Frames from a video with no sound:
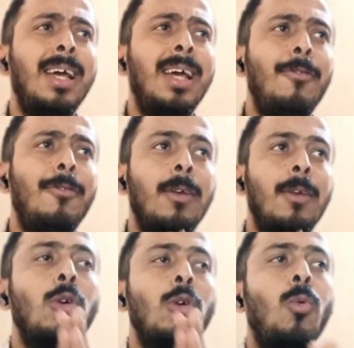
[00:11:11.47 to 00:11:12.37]
let's say
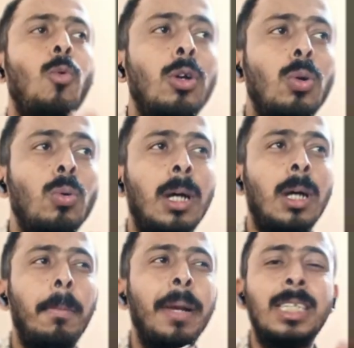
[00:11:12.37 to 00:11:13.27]
when you want
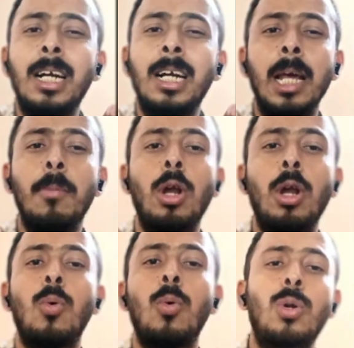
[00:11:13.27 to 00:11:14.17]
to do some
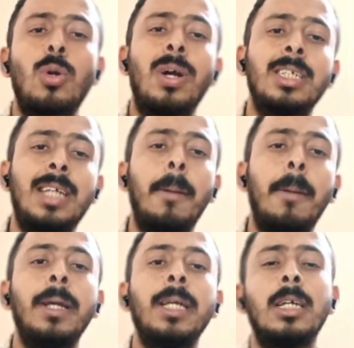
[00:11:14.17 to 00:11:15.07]
basic demo or you want to
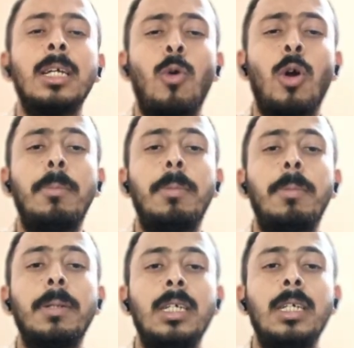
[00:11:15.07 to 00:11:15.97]
understand basic
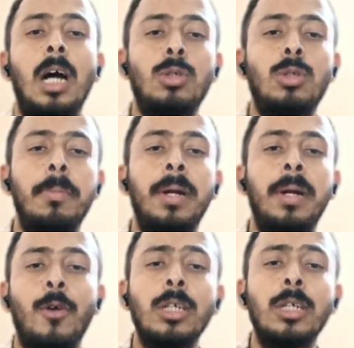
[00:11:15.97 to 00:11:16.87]
what VPC is,
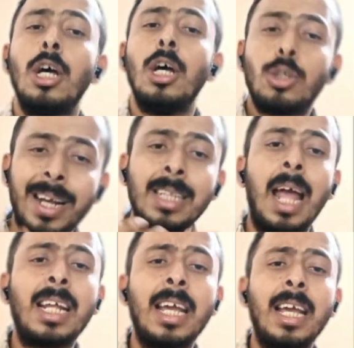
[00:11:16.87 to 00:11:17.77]
how subnet works.
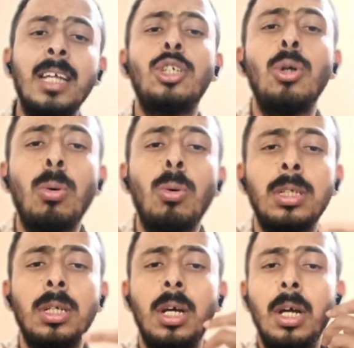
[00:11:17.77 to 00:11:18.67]
So in that
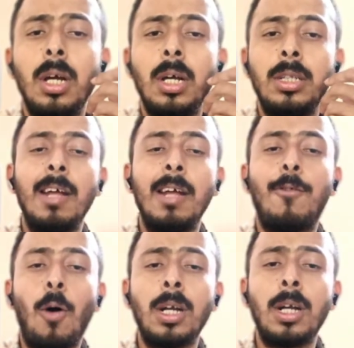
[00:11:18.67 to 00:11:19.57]
case, use
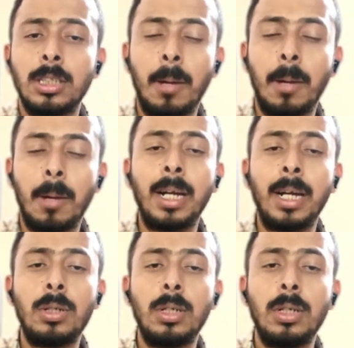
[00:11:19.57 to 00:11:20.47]
the default
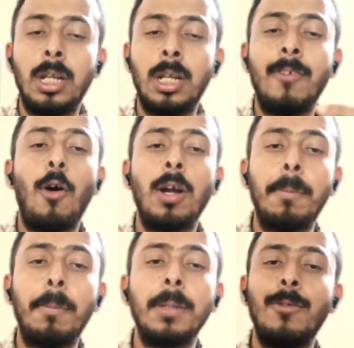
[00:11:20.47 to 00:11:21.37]
subnet,
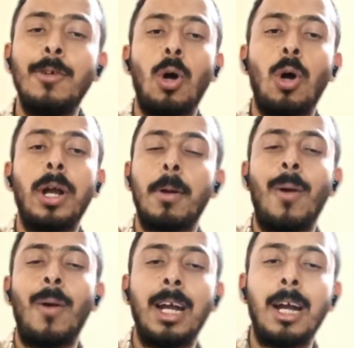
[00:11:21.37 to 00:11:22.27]
default VPC which
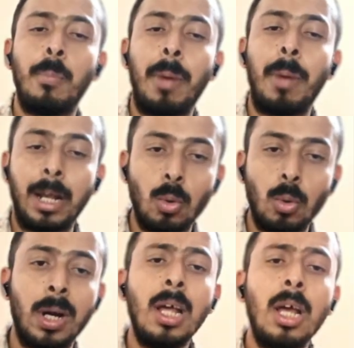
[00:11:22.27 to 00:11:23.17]
already provided
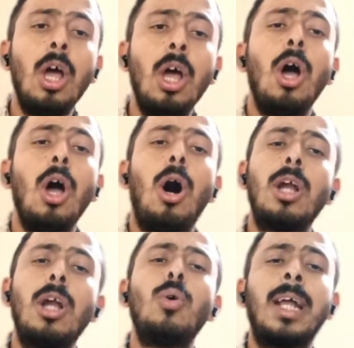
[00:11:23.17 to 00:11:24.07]
by Google,
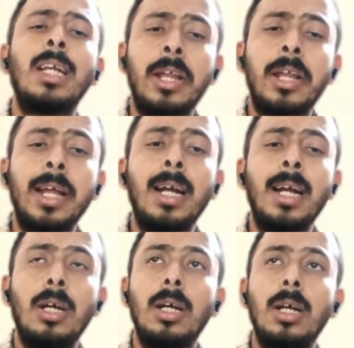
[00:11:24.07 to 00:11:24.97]
or you can
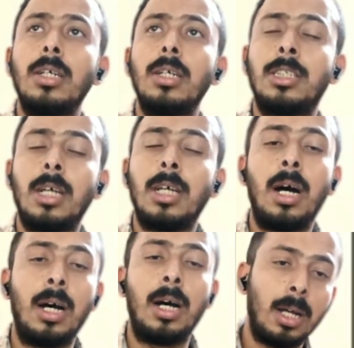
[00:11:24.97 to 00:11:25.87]
create
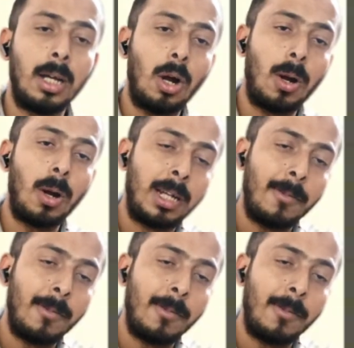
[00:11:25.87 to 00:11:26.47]
uh,